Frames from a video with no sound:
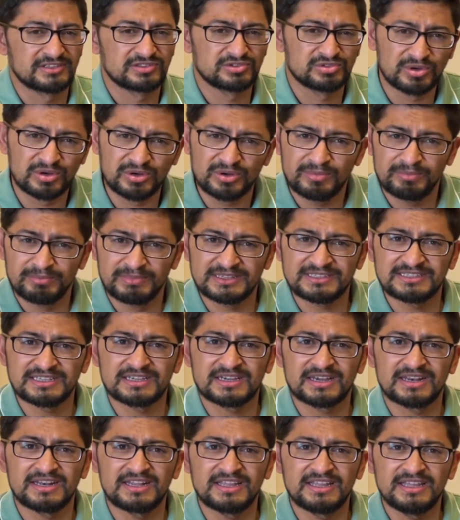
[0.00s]
So
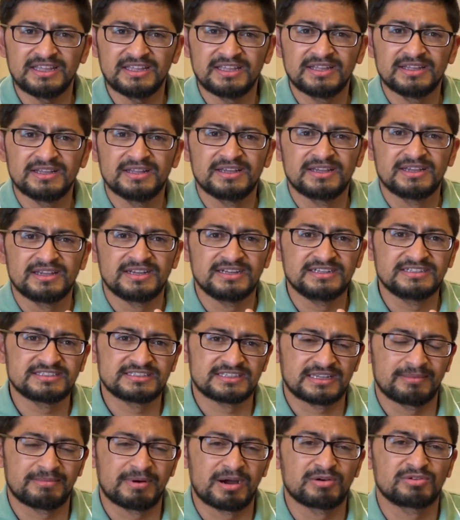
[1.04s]
basically,
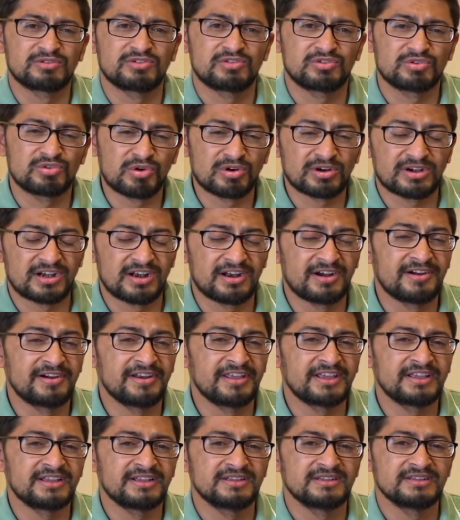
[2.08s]
it's about rote
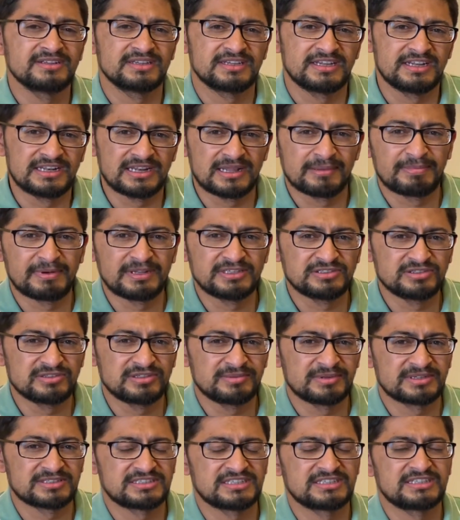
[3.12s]
learning in Nepalese
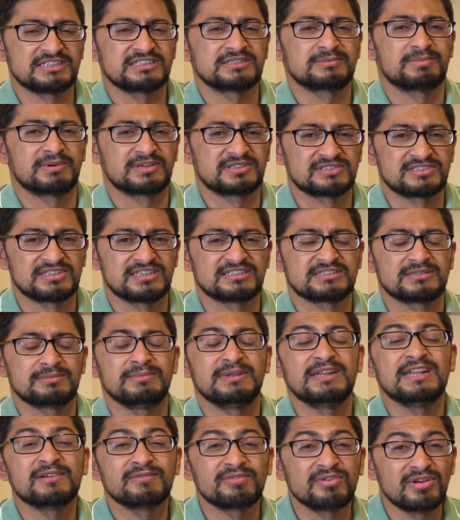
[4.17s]
universities versus
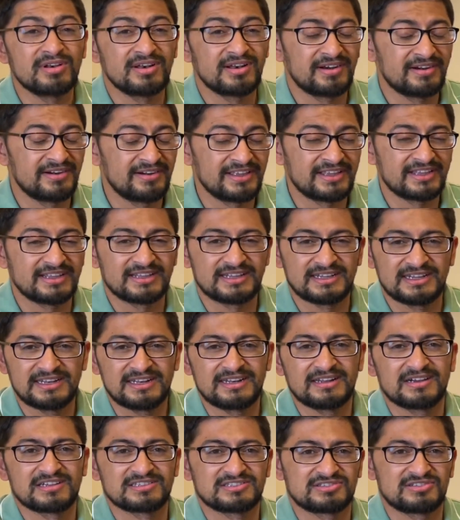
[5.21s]
meaningful learning
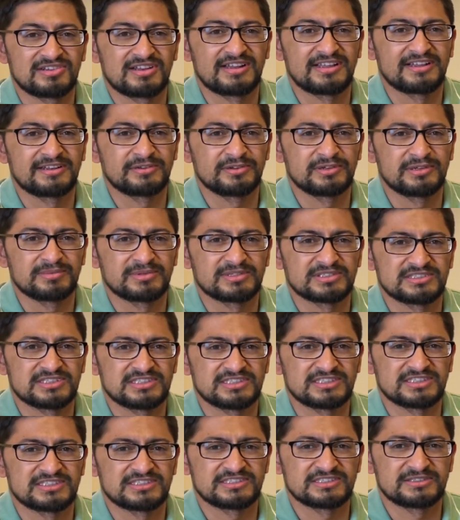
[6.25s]
in Australian
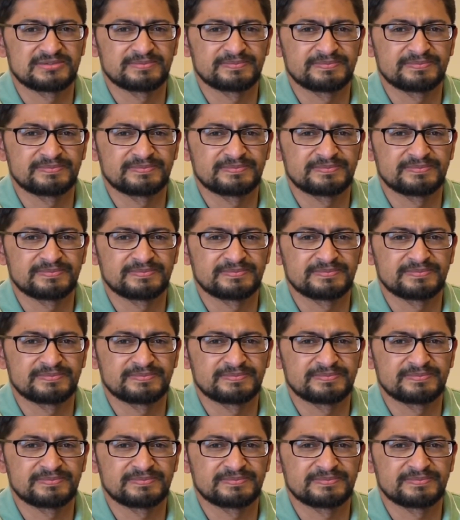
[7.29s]
universities.